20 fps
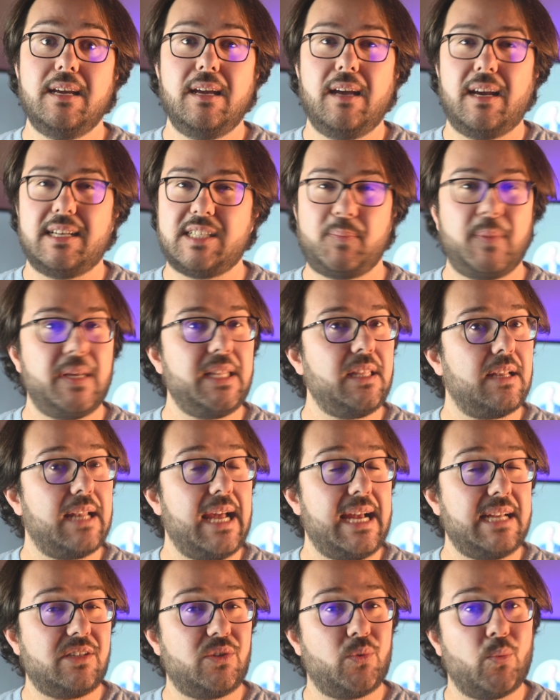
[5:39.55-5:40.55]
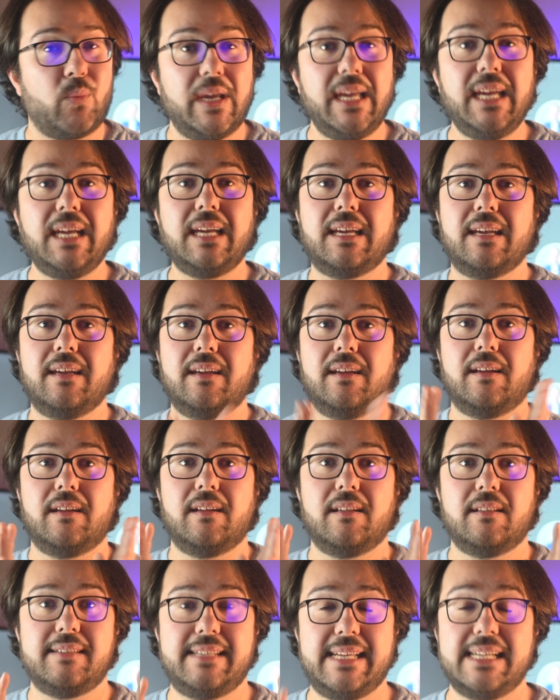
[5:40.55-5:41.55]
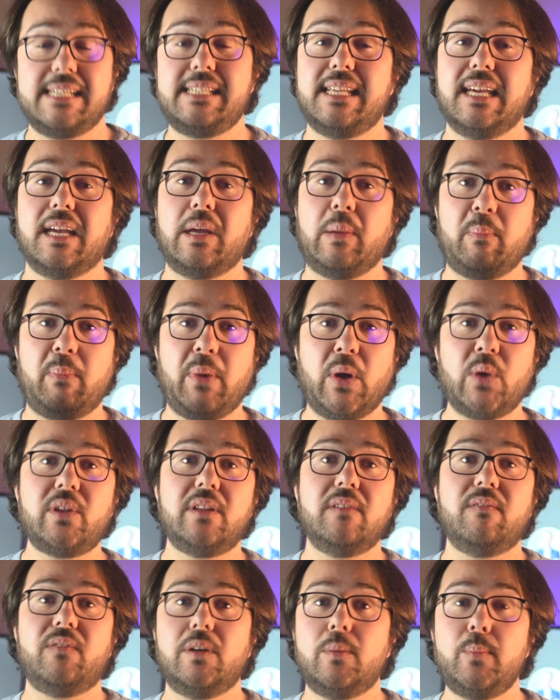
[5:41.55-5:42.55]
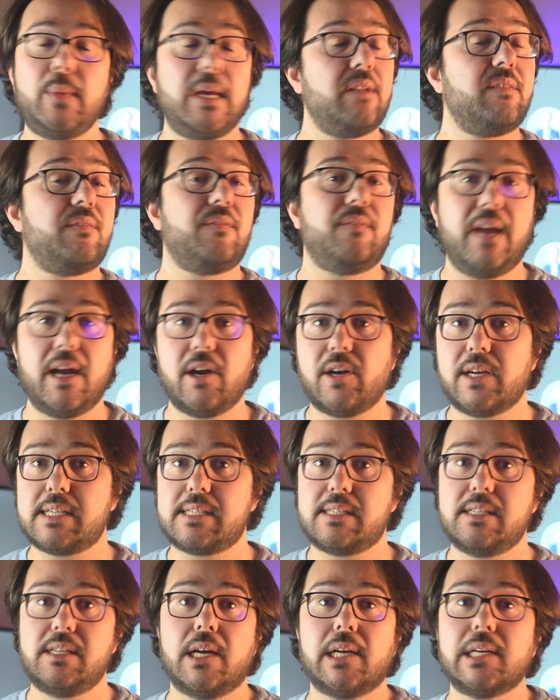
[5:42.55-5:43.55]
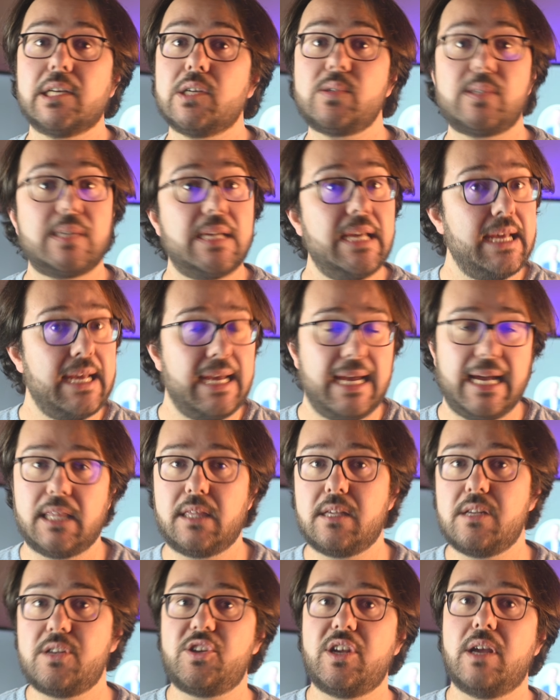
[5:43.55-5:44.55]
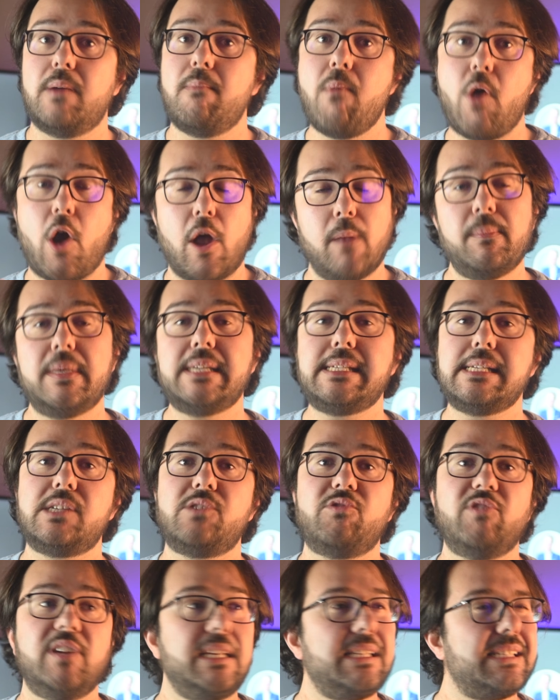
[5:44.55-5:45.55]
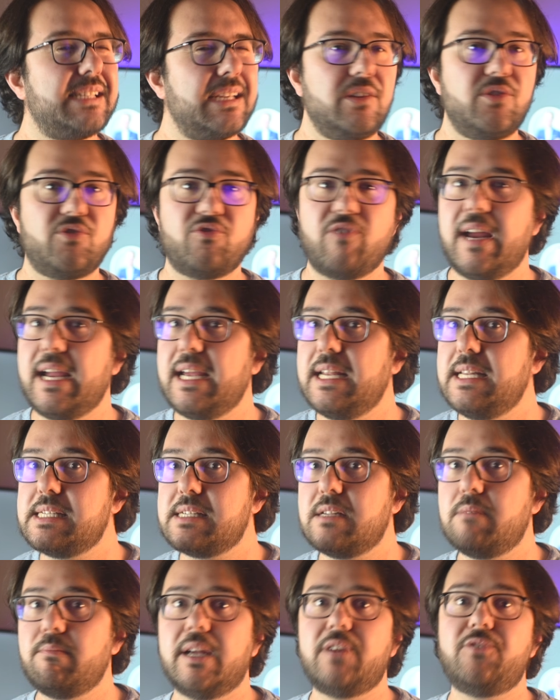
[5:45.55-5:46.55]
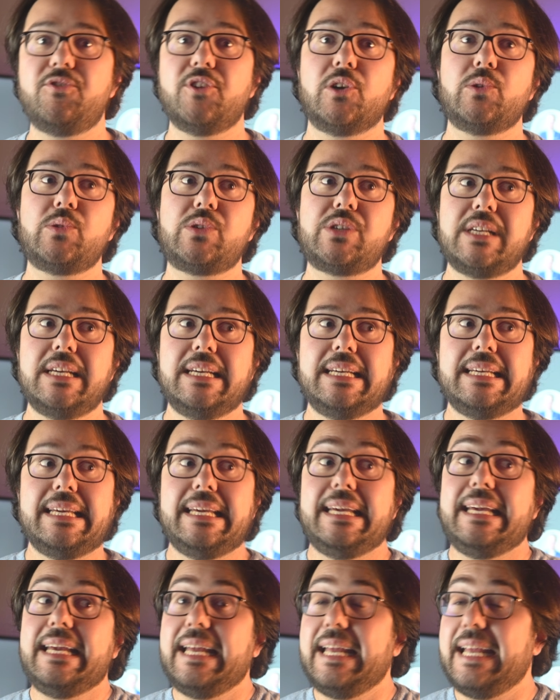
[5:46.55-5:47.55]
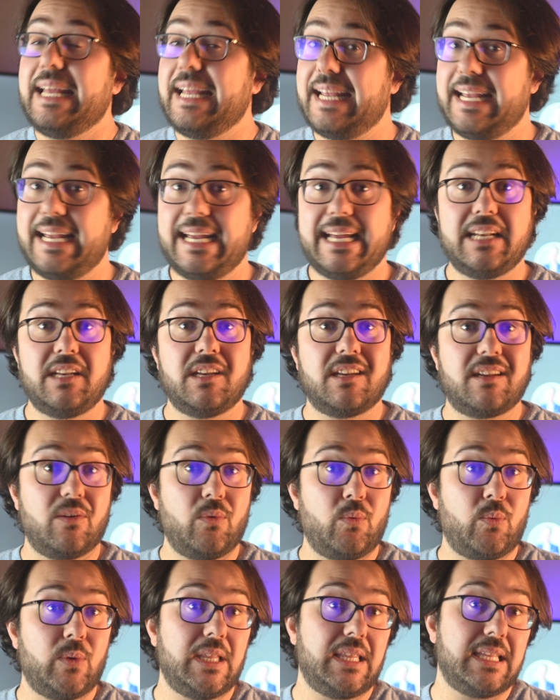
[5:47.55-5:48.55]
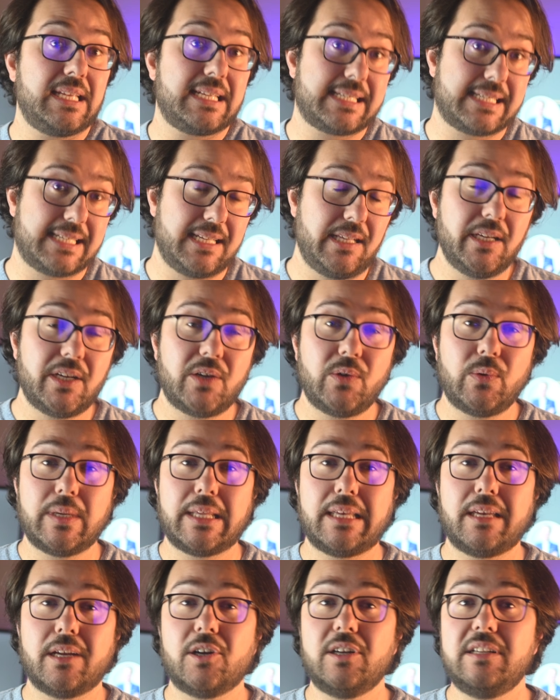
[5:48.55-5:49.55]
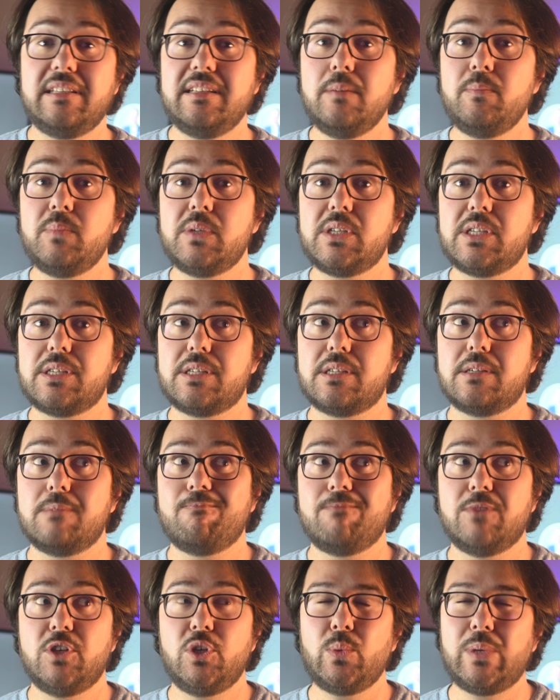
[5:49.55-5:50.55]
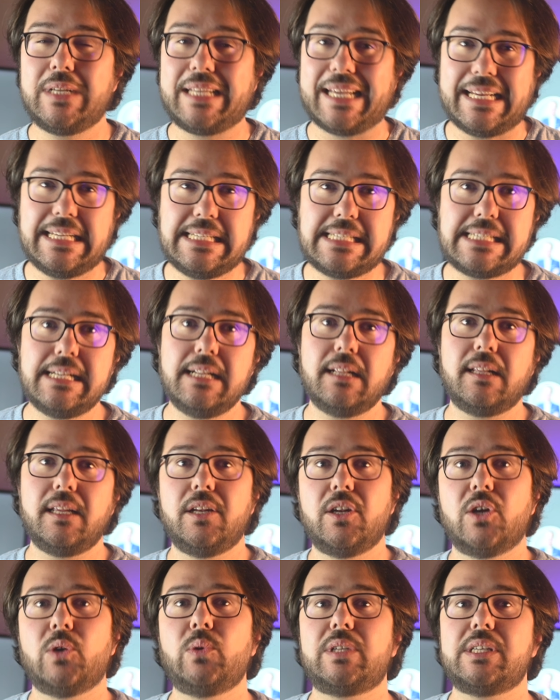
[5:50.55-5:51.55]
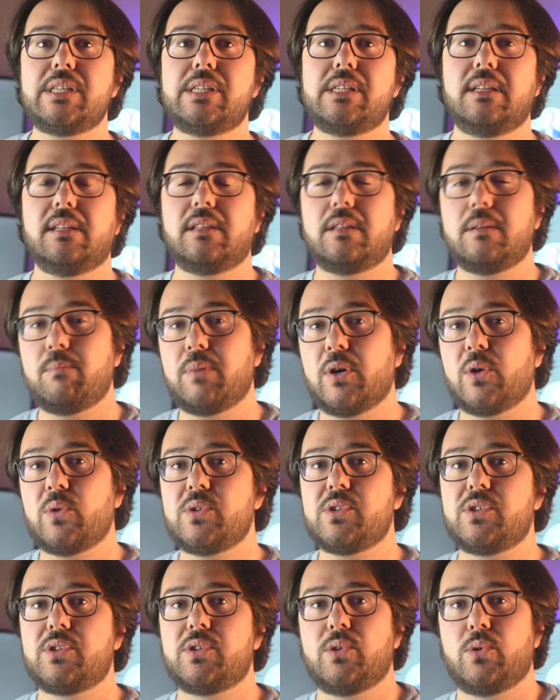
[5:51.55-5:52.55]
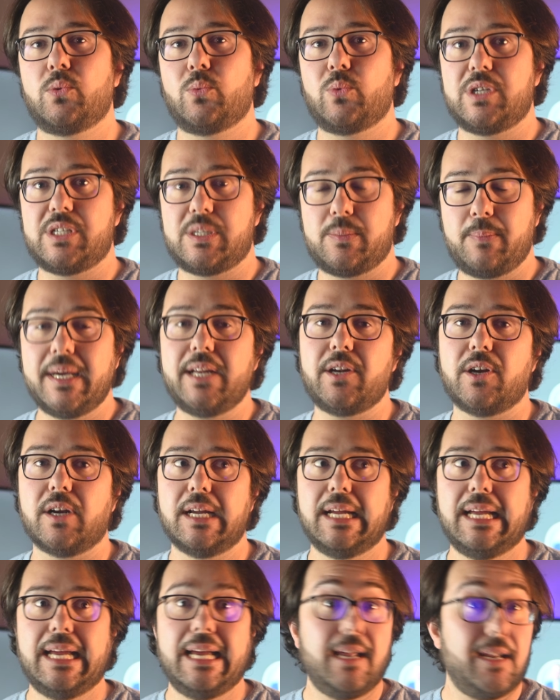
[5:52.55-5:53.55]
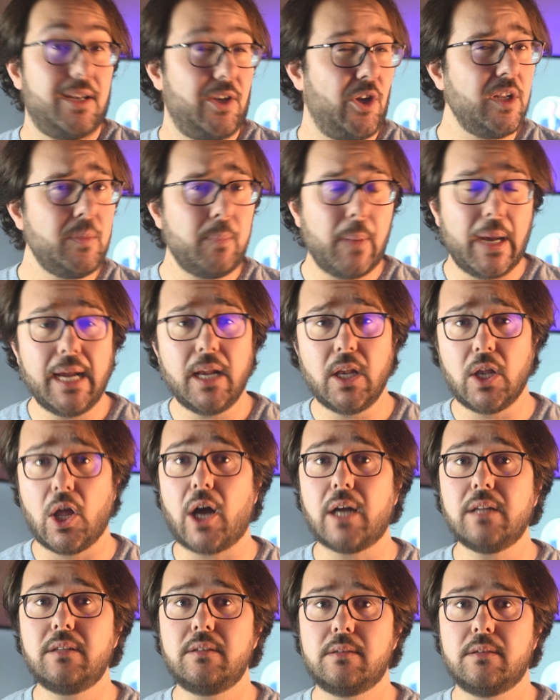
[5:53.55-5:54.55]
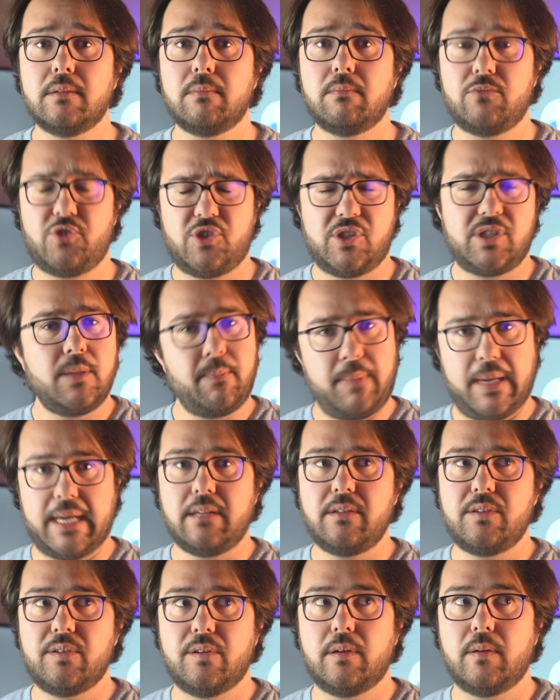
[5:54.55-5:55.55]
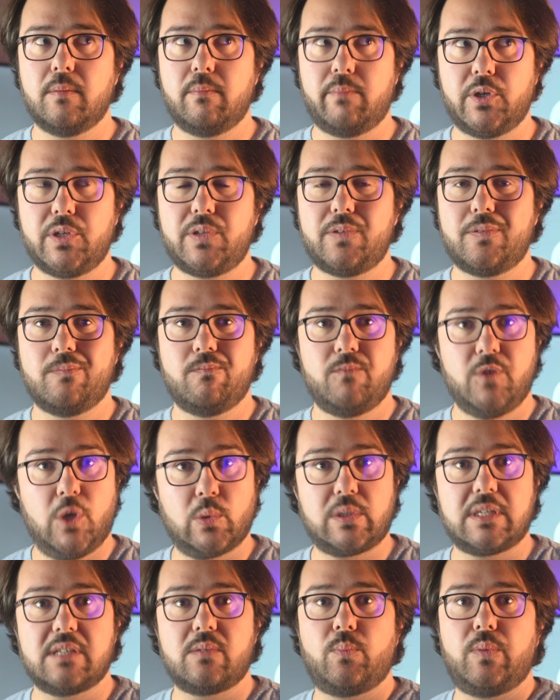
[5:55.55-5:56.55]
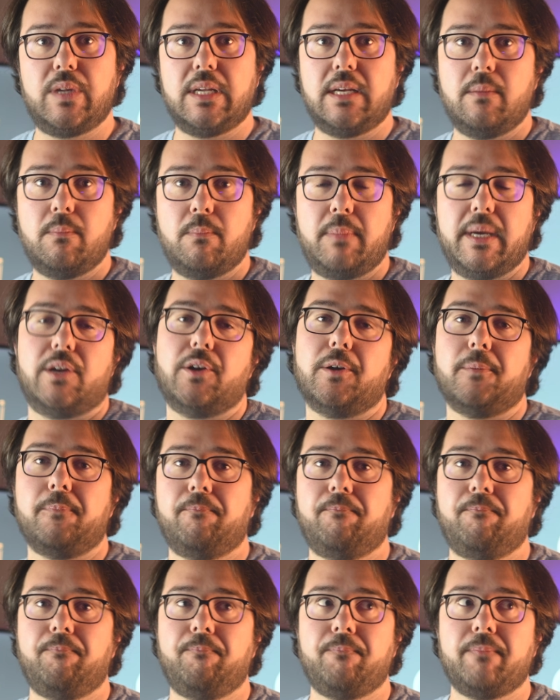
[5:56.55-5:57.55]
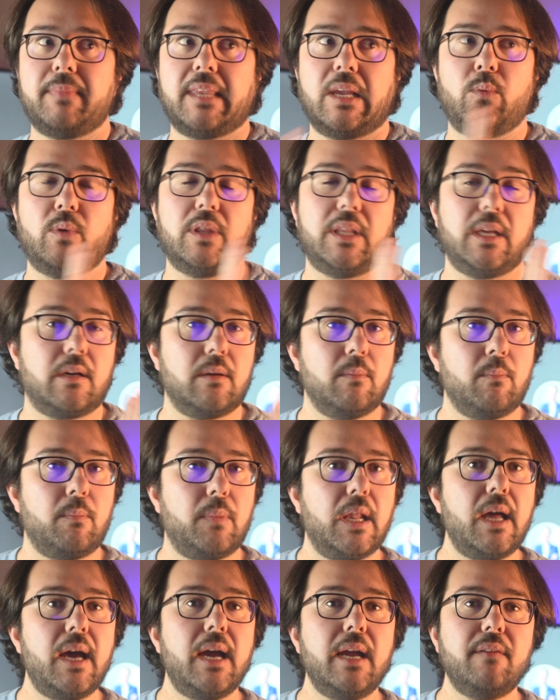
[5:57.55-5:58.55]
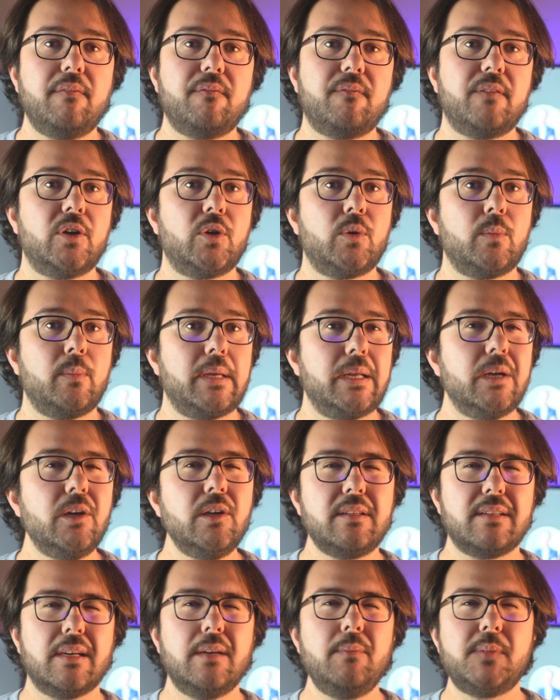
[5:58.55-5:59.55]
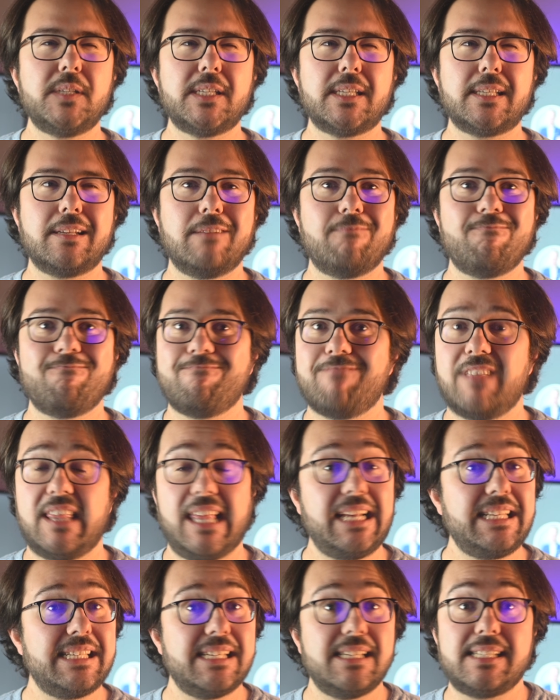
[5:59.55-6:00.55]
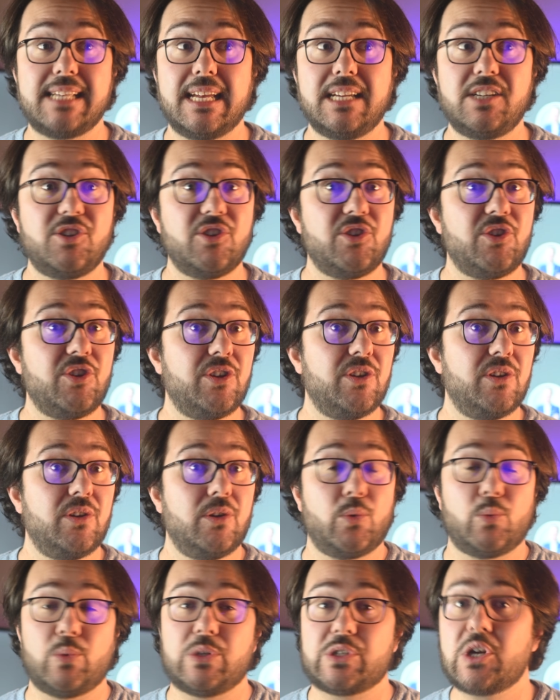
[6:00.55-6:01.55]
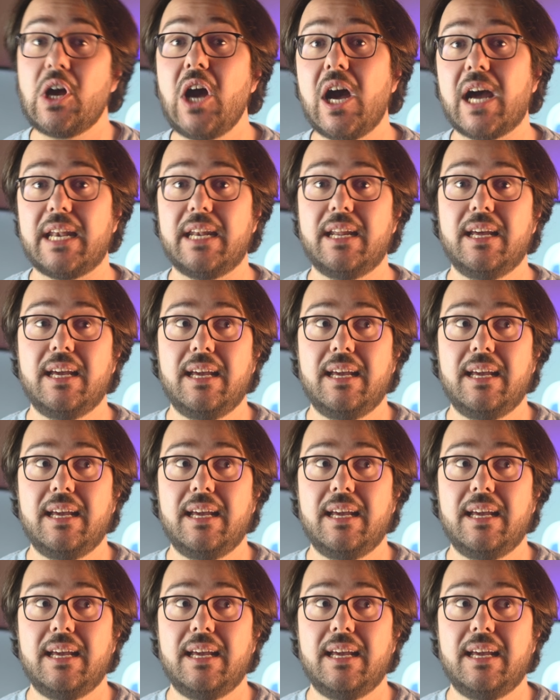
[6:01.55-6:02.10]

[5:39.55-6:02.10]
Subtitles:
I spent the last week testing both of them in various scenarios at the gym, on busy streets, in trains, in metros. And with the silicone ear tips, you would instantly notice that the Bose was better. Not by a lot, just a bit, but noticeably better. With the Comply foam ear tips, that sensation was gone.